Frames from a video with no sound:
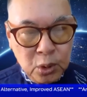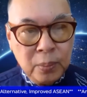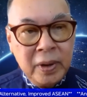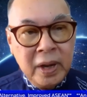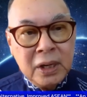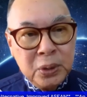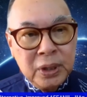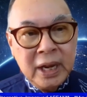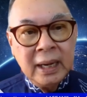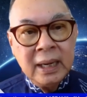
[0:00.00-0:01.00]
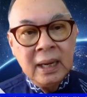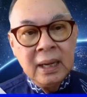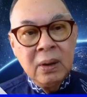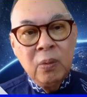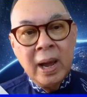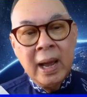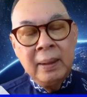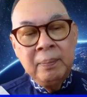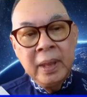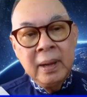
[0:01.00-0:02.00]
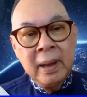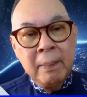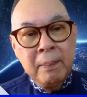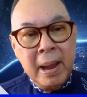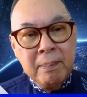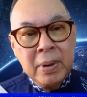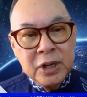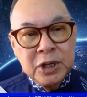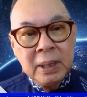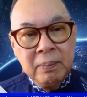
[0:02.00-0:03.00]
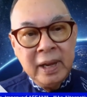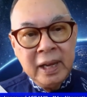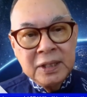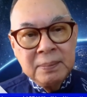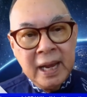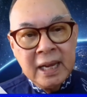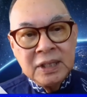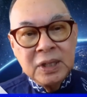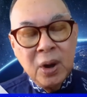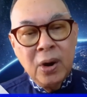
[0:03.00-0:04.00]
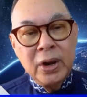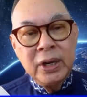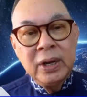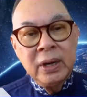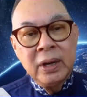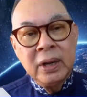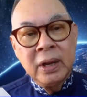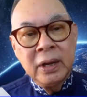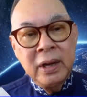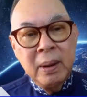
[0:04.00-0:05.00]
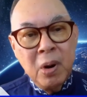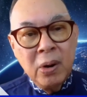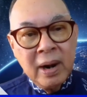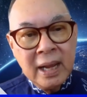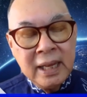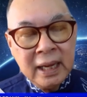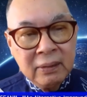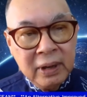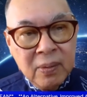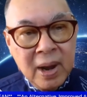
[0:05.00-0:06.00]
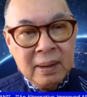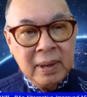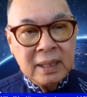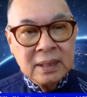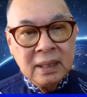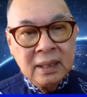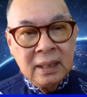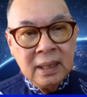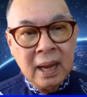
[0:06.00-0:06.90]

European Union, where membership is based on democratic requirements.